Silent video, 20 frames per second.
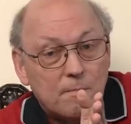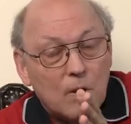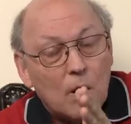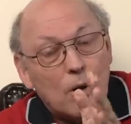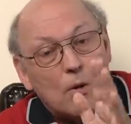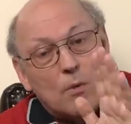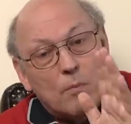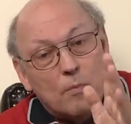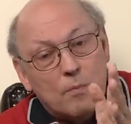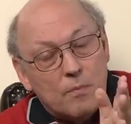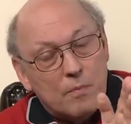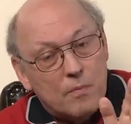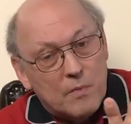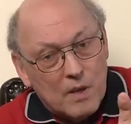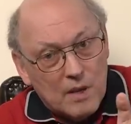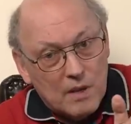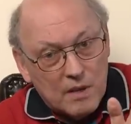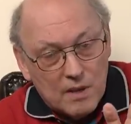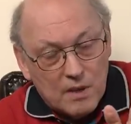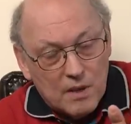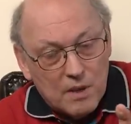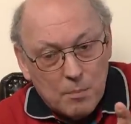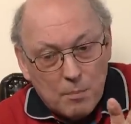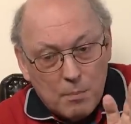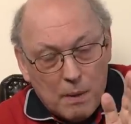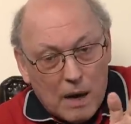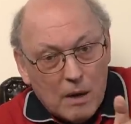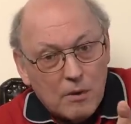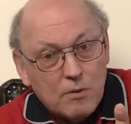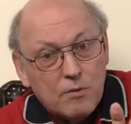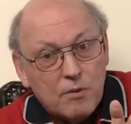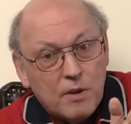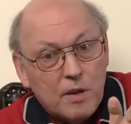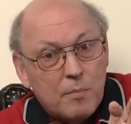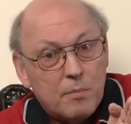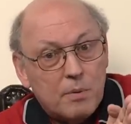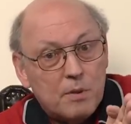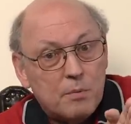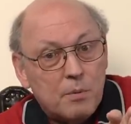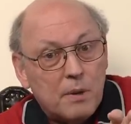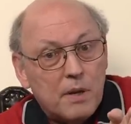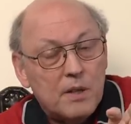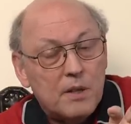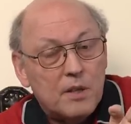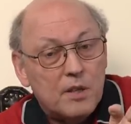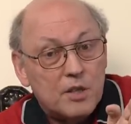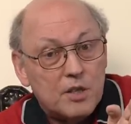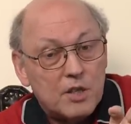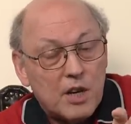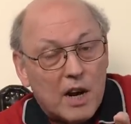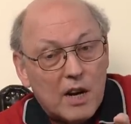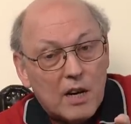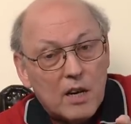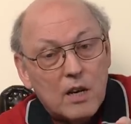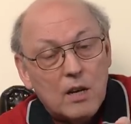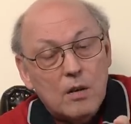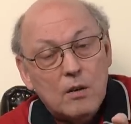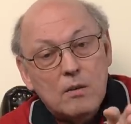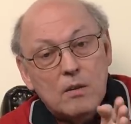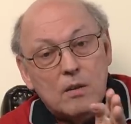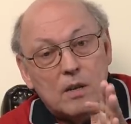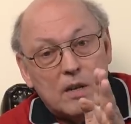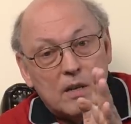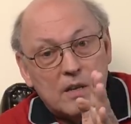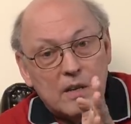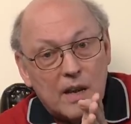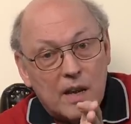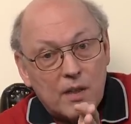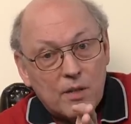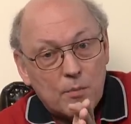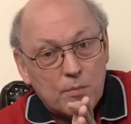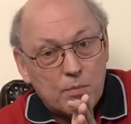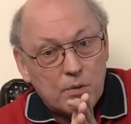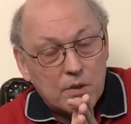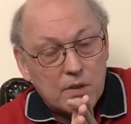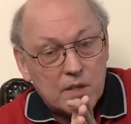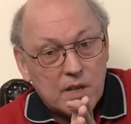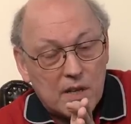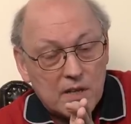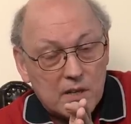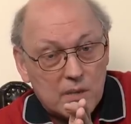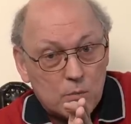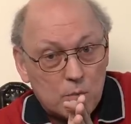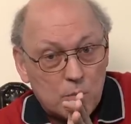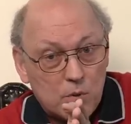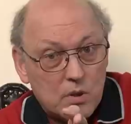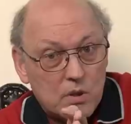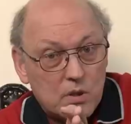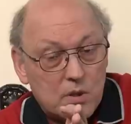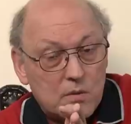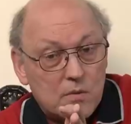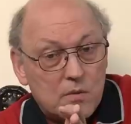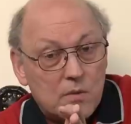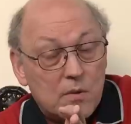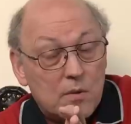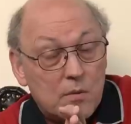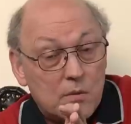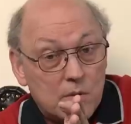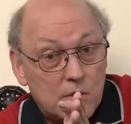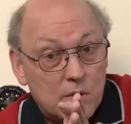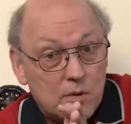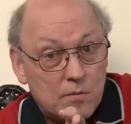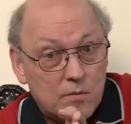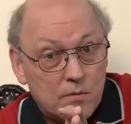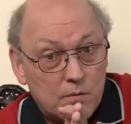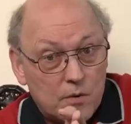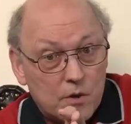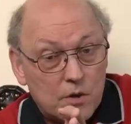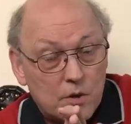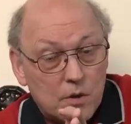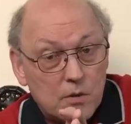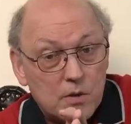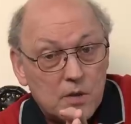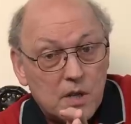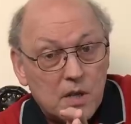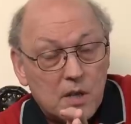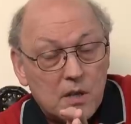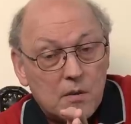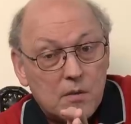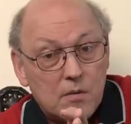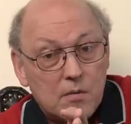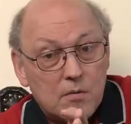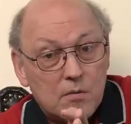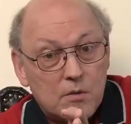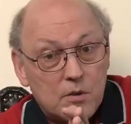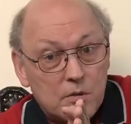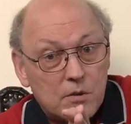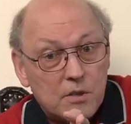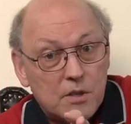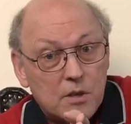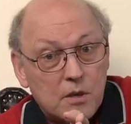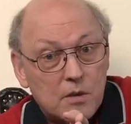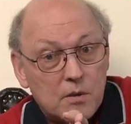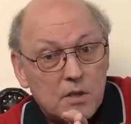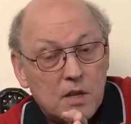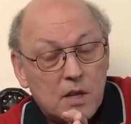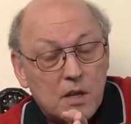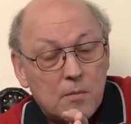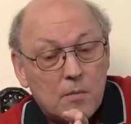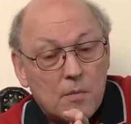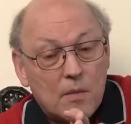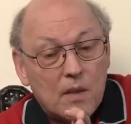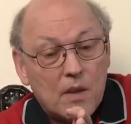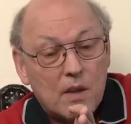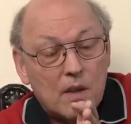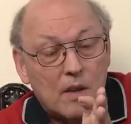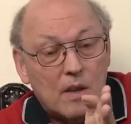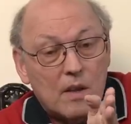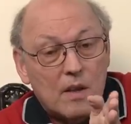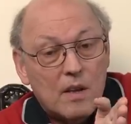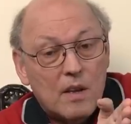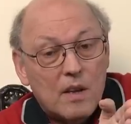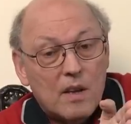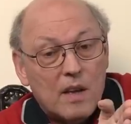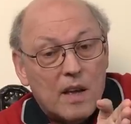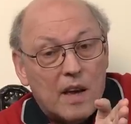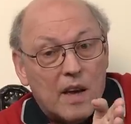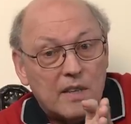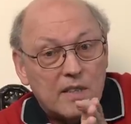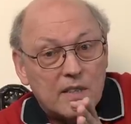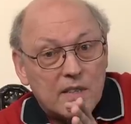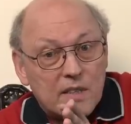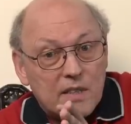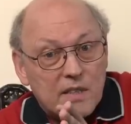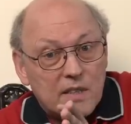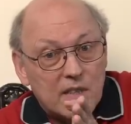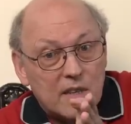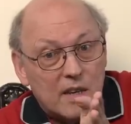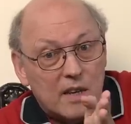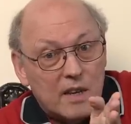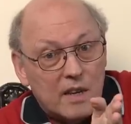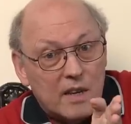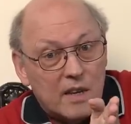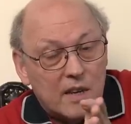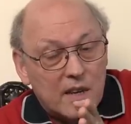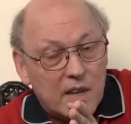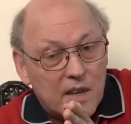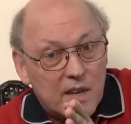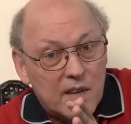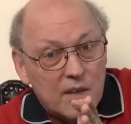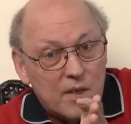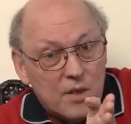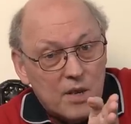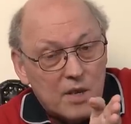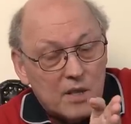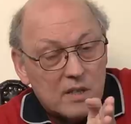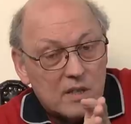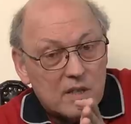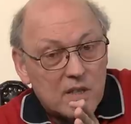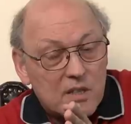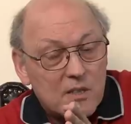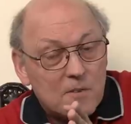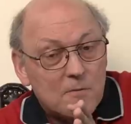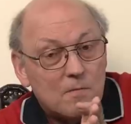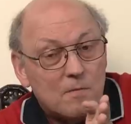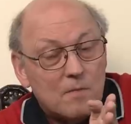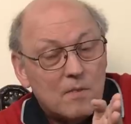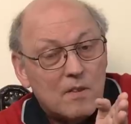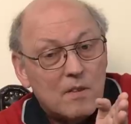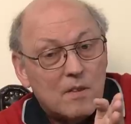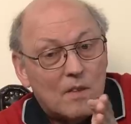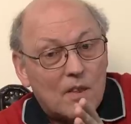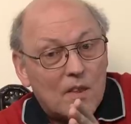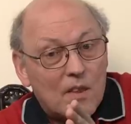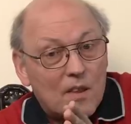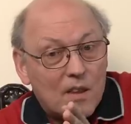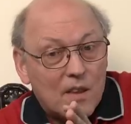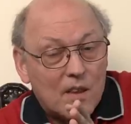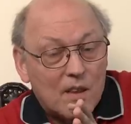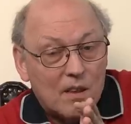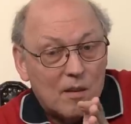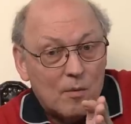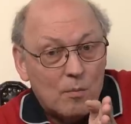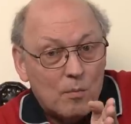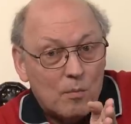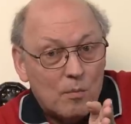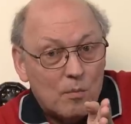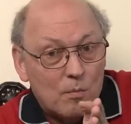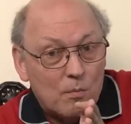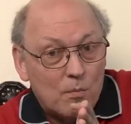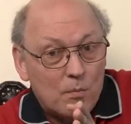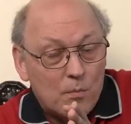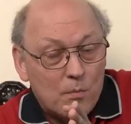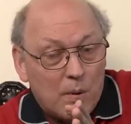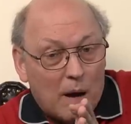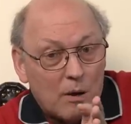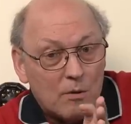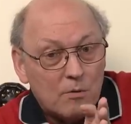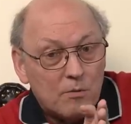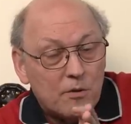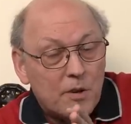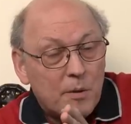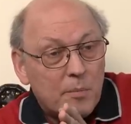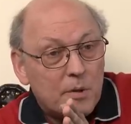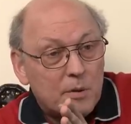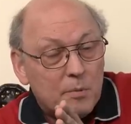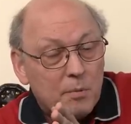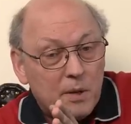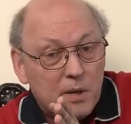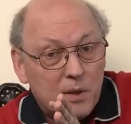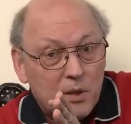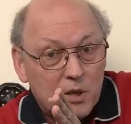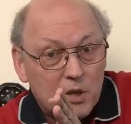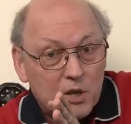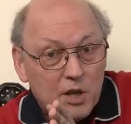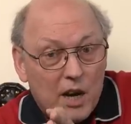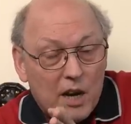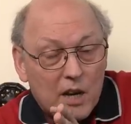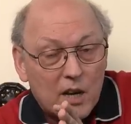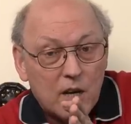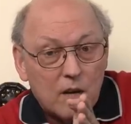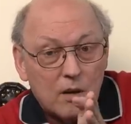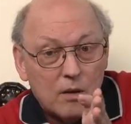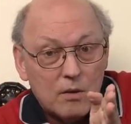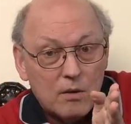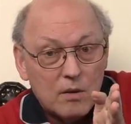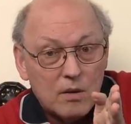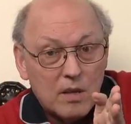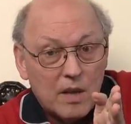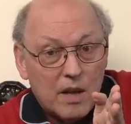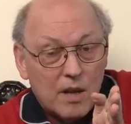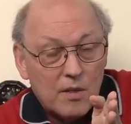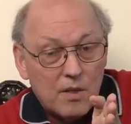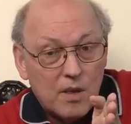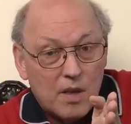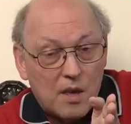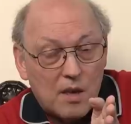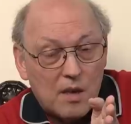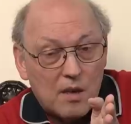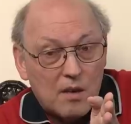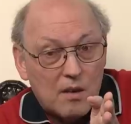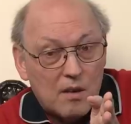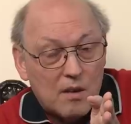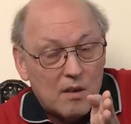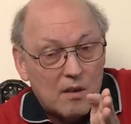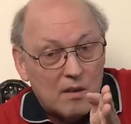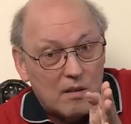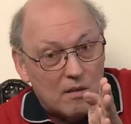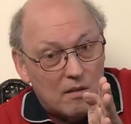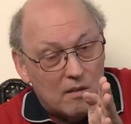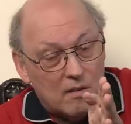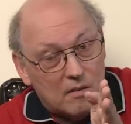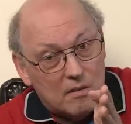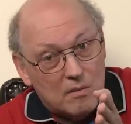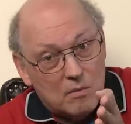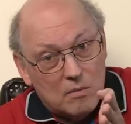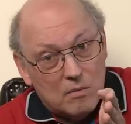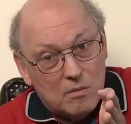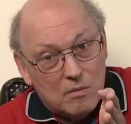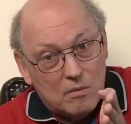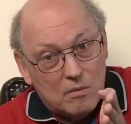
oh, the, the boundary between the charcoal and the processed wood for toasting, during toasting. And in this boundary between the charcoal and the uh,